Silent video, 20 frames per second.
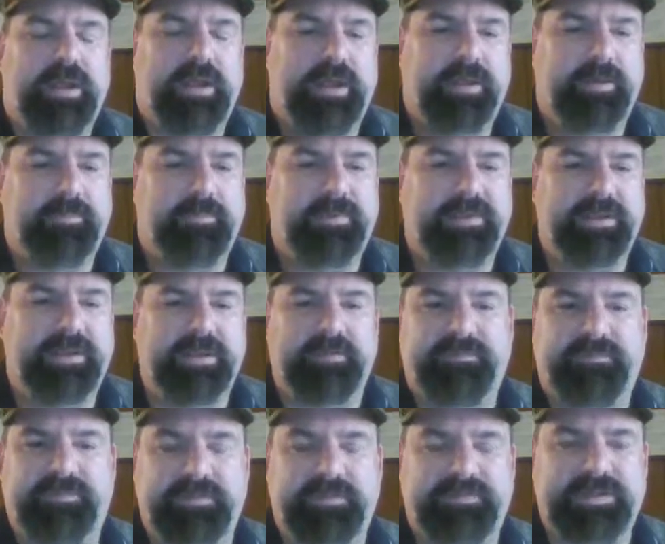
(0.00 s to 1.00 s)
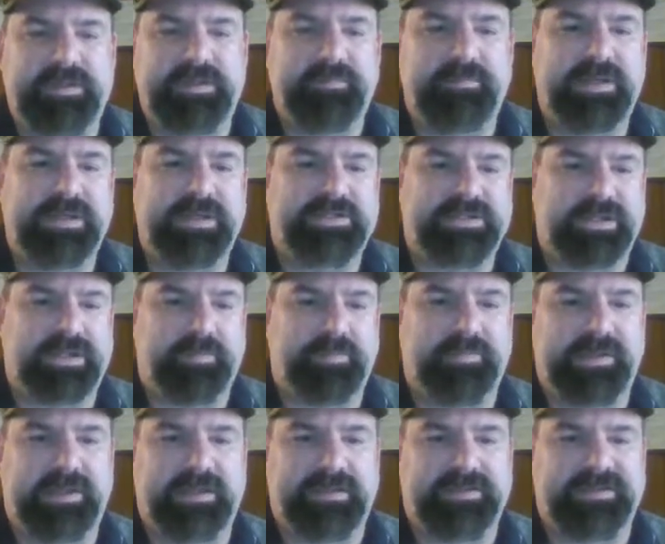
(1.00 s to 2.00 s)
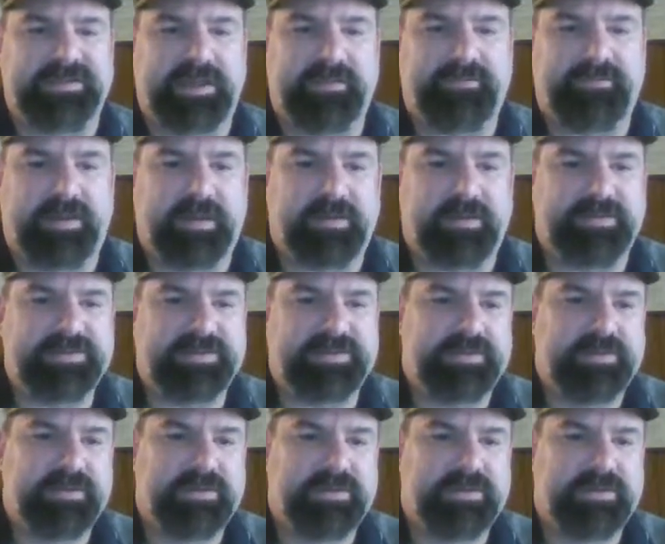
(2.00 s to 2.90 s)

and within 15 minutes she can be in a safe house.